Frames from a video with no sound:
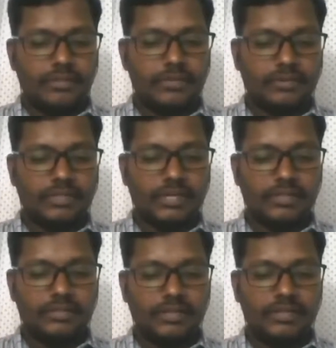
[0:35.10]
Because
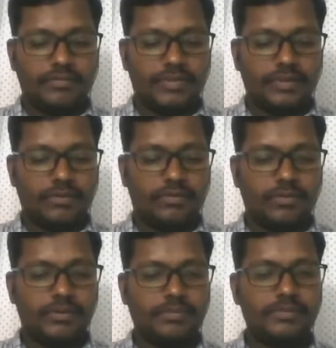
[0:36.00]
unless and until we know
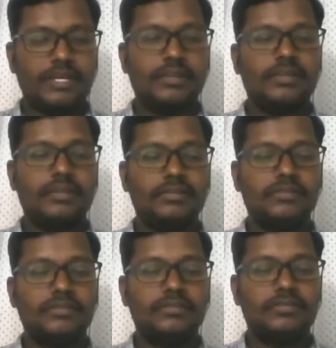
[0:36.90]
what personality
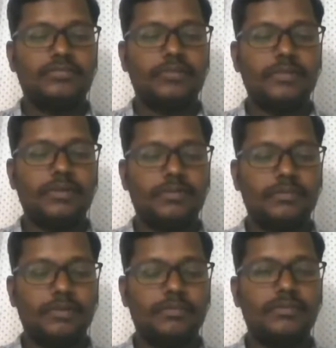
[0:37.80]
is, so we may not
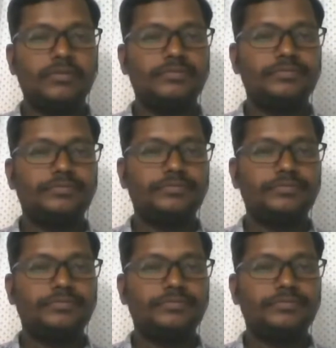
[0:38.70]
be able to